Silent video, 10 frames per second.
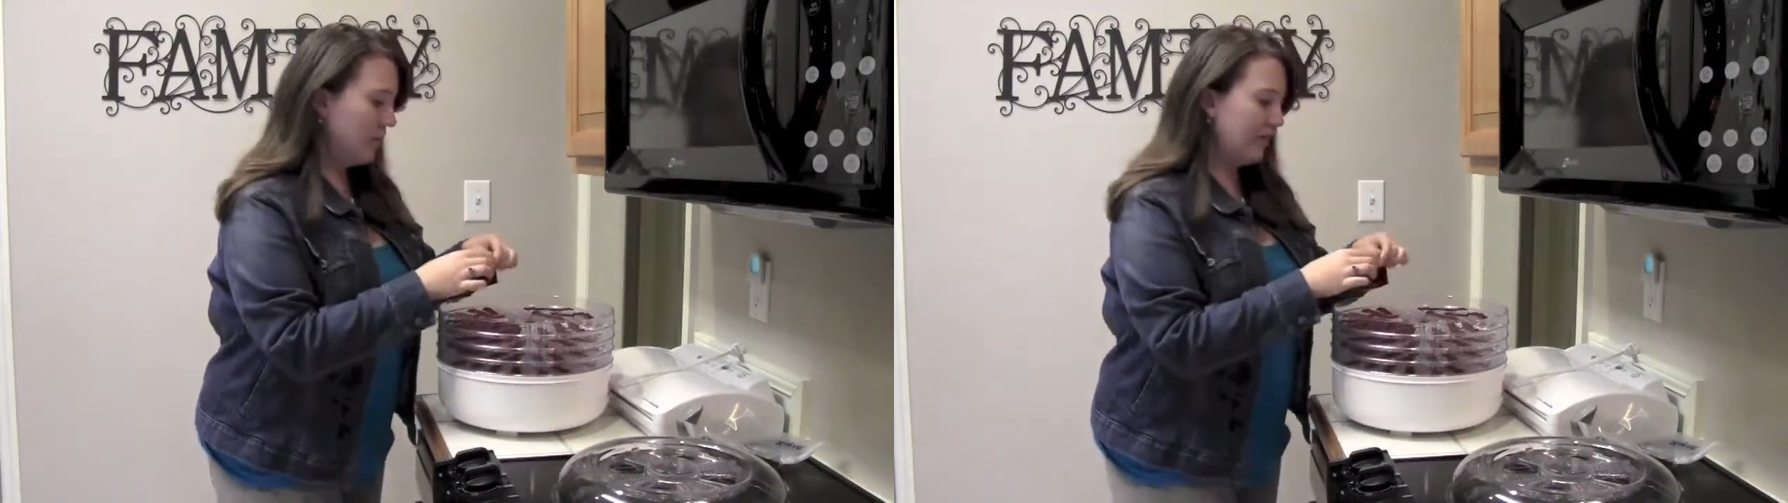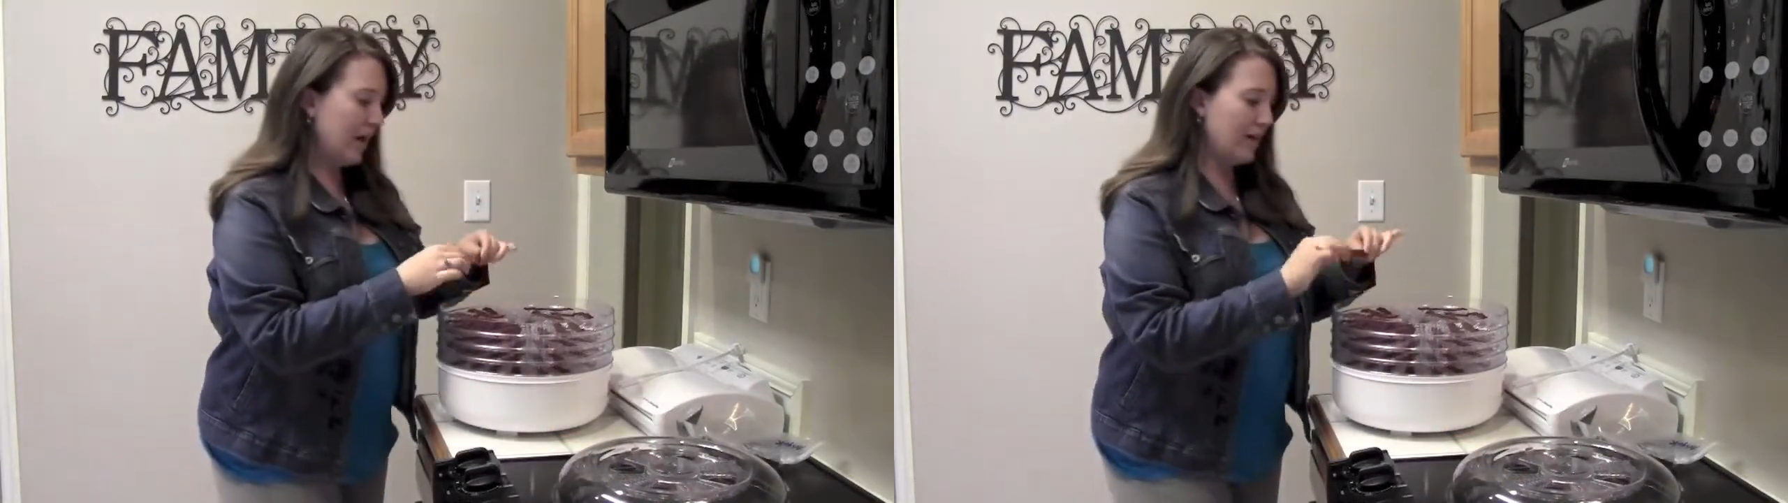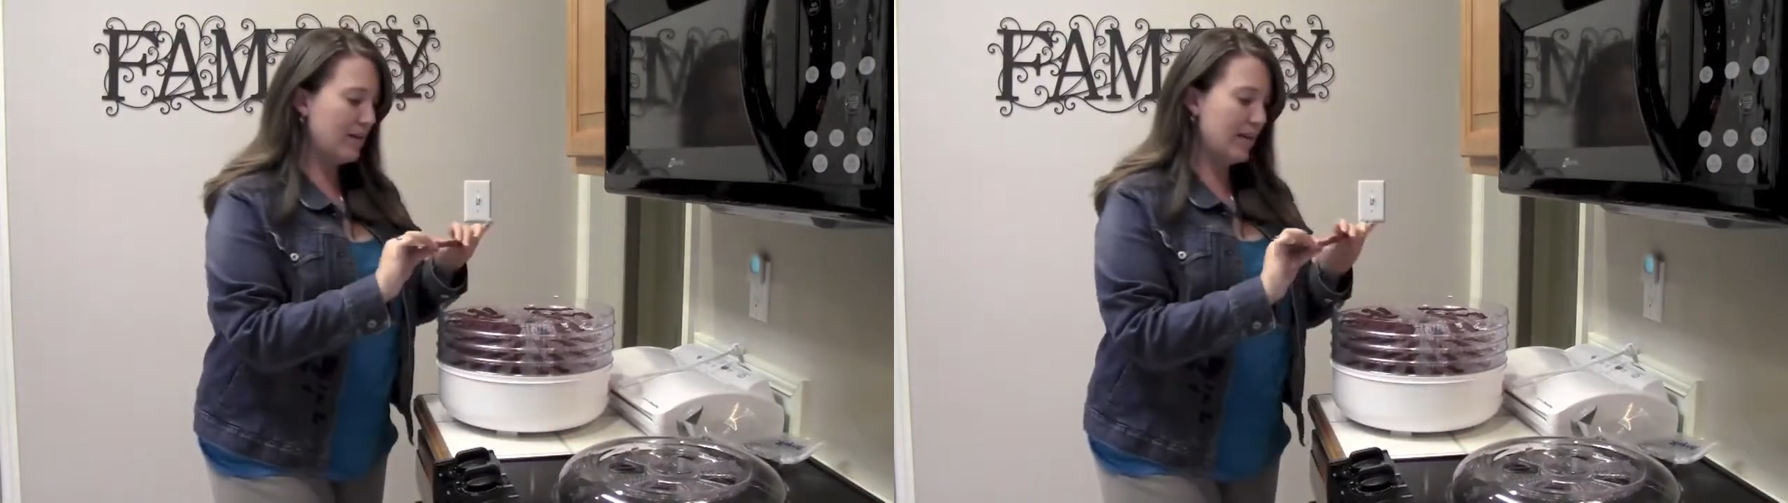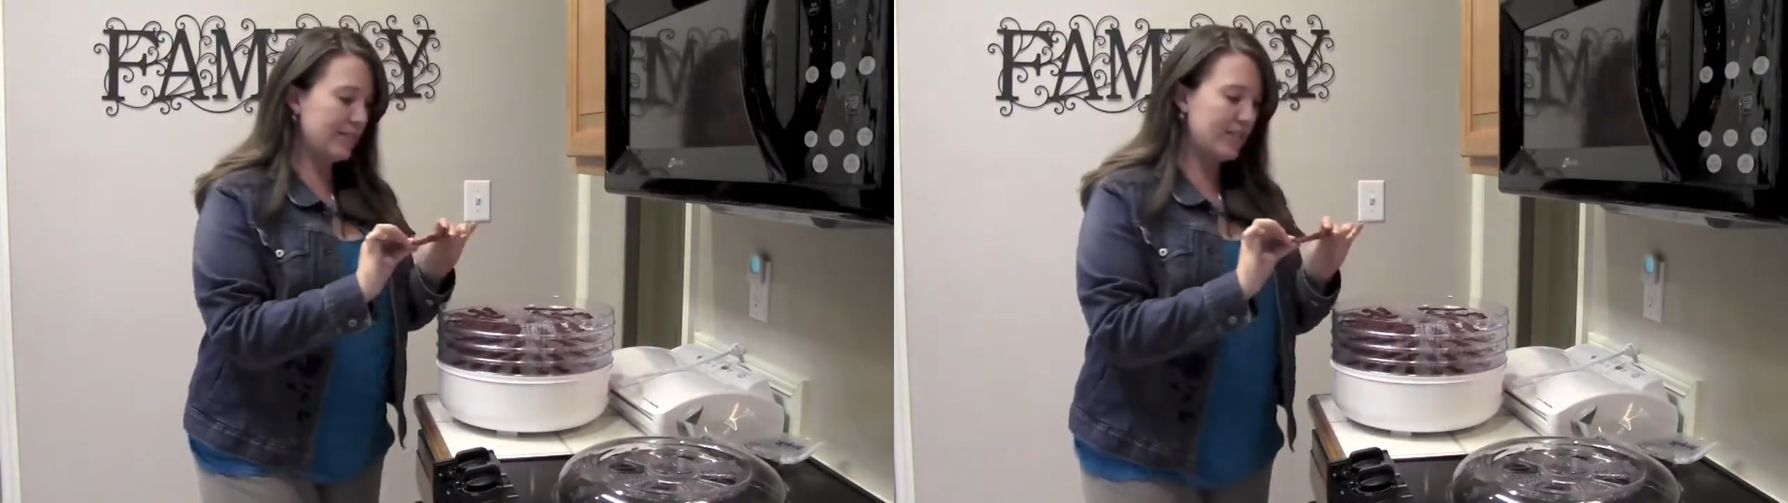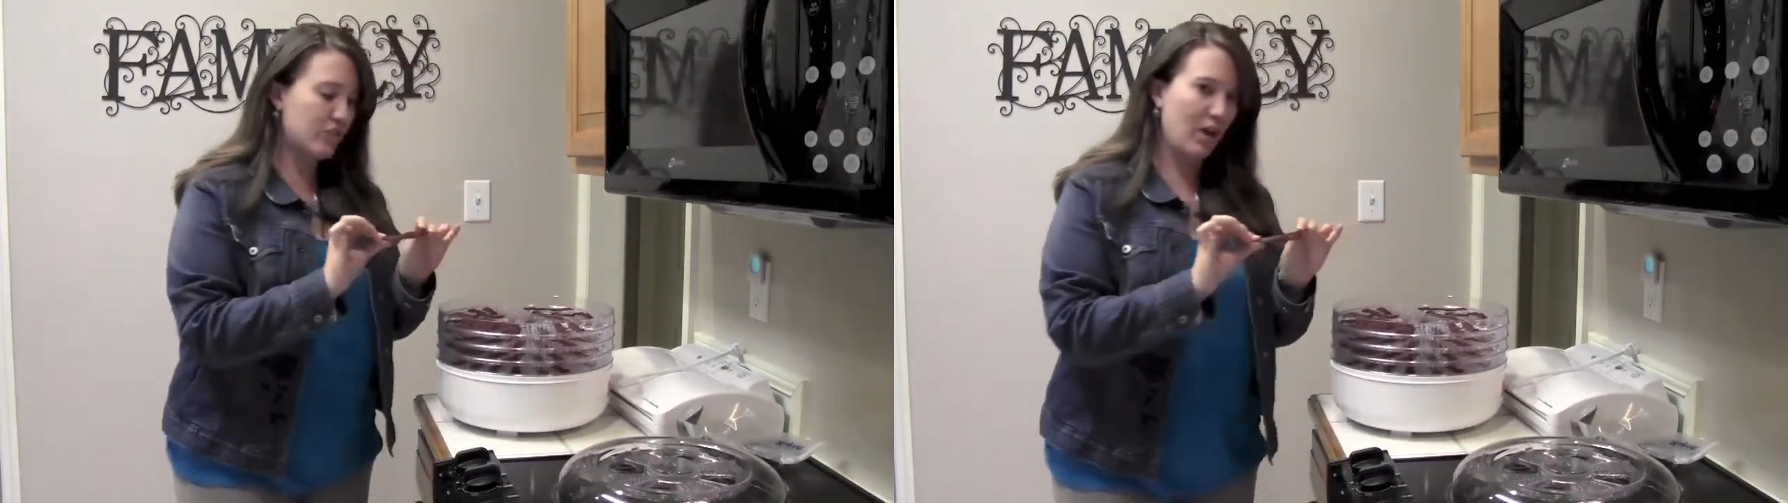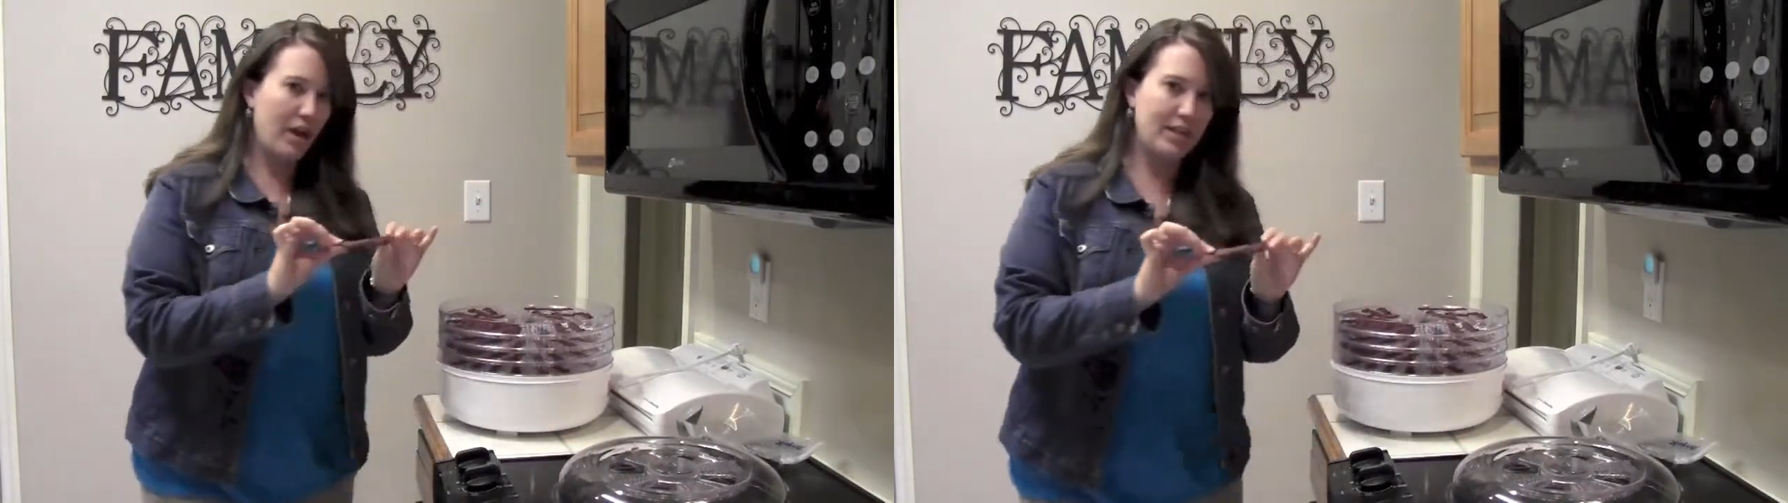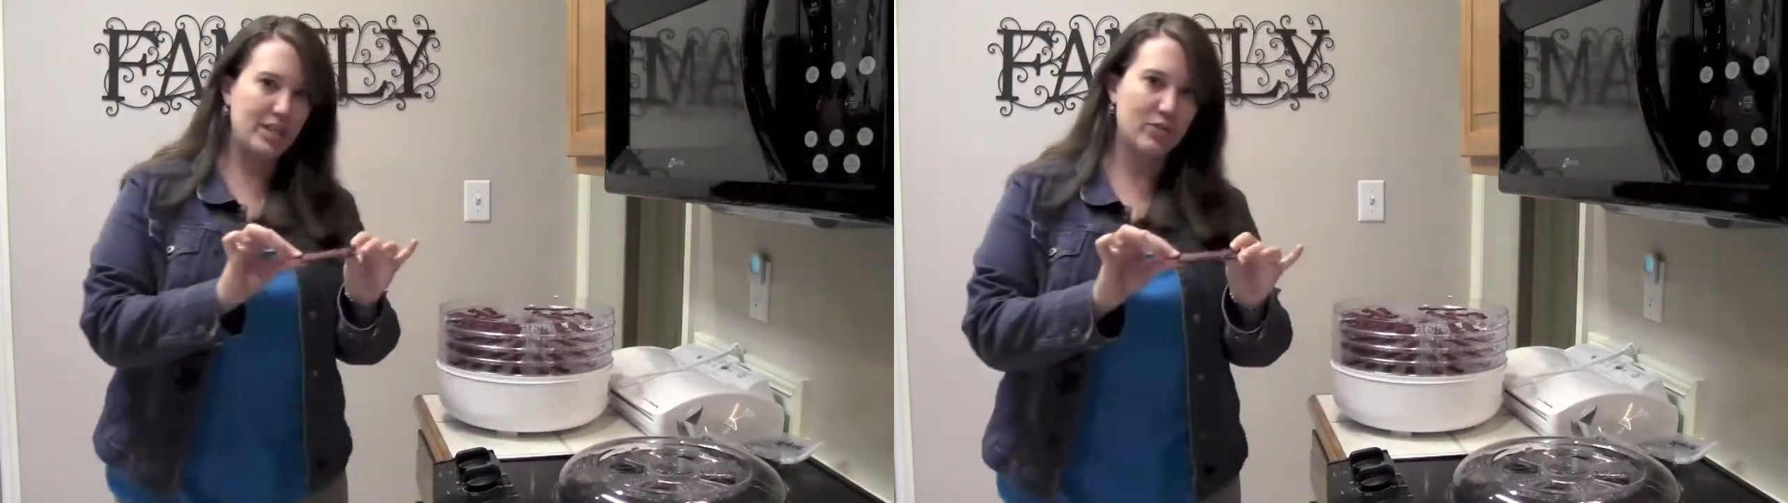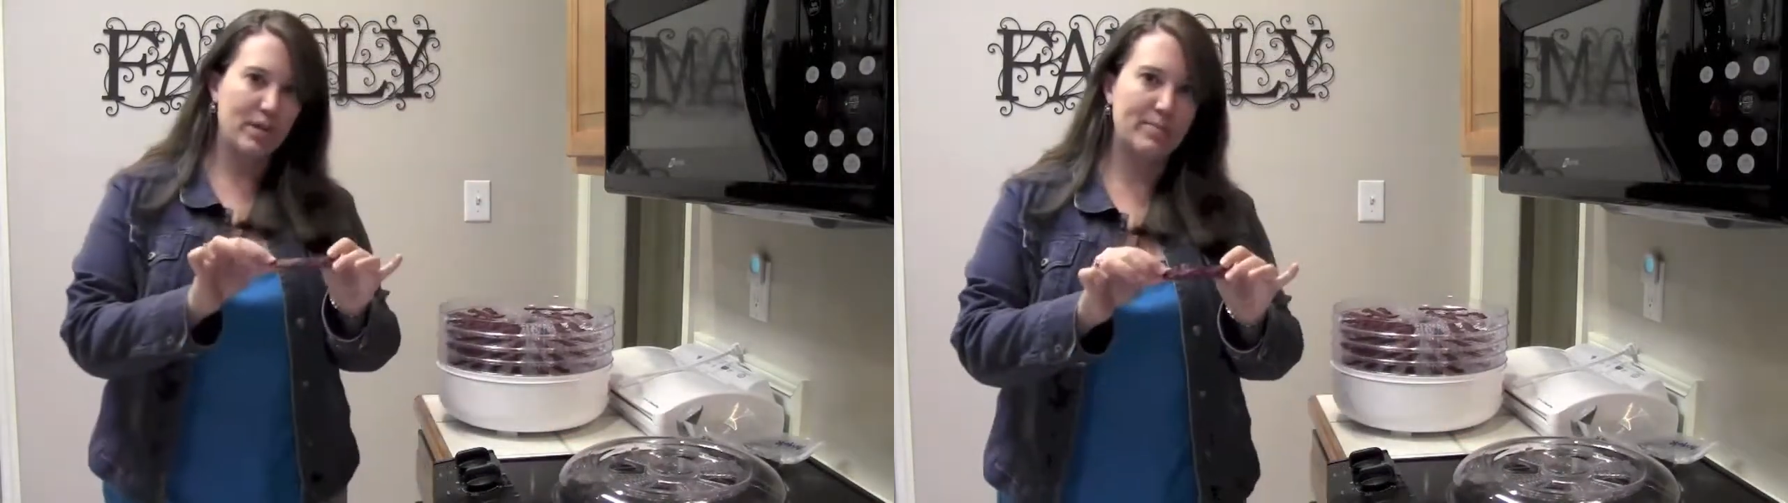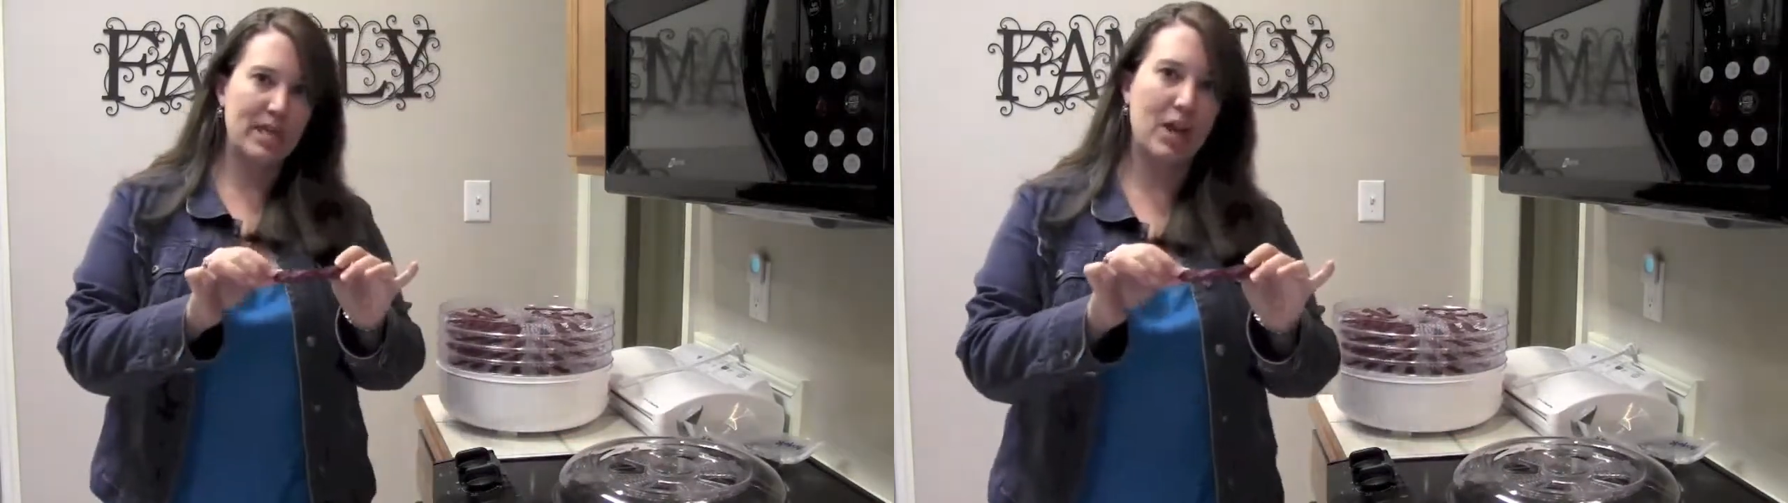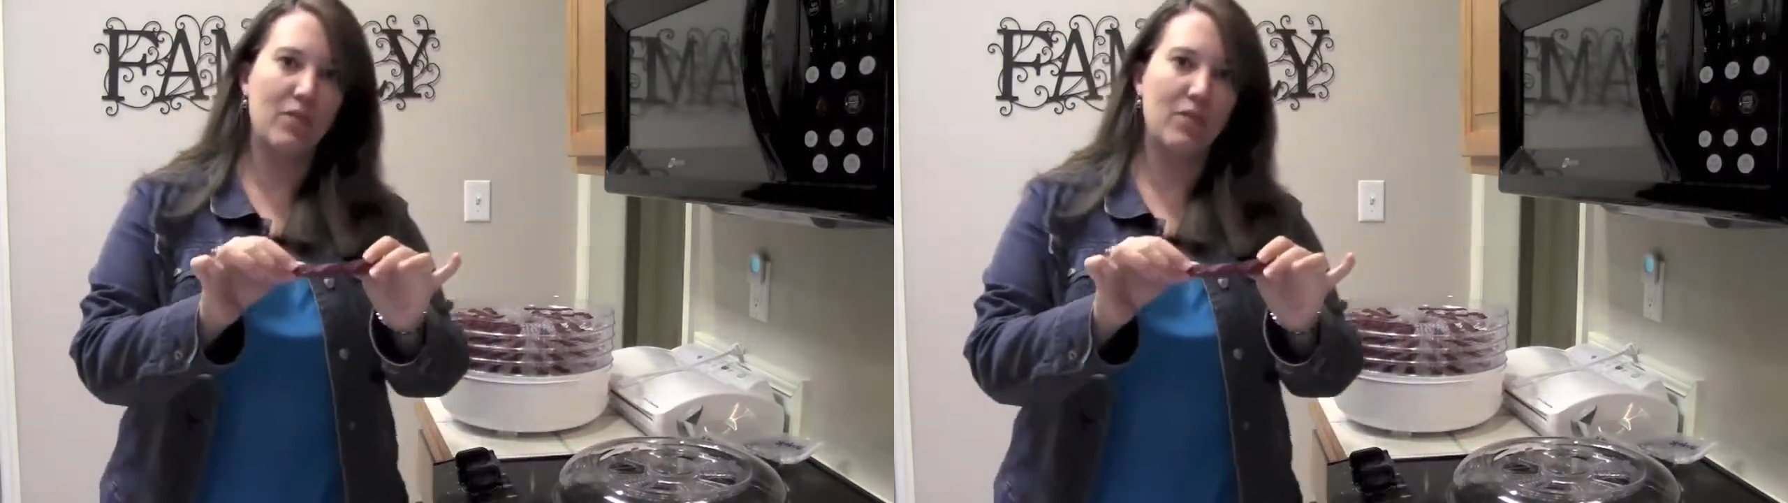We've got nice dry strips.